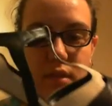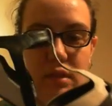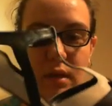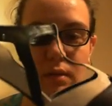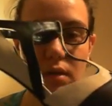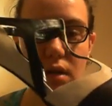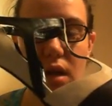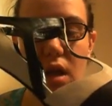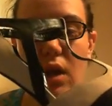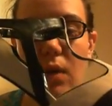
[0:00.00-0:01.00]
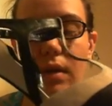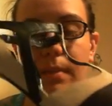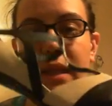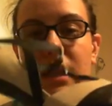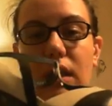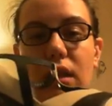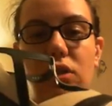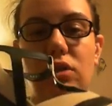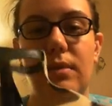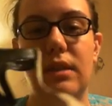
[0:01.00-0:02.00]
So, what immediately
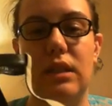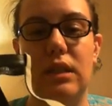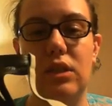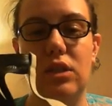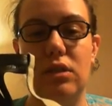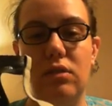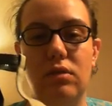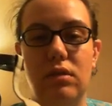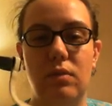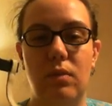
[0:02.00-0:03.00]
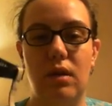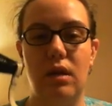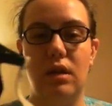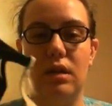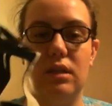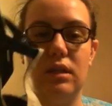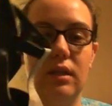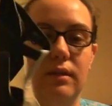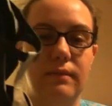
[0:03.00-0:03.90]
drew me to these shoes was...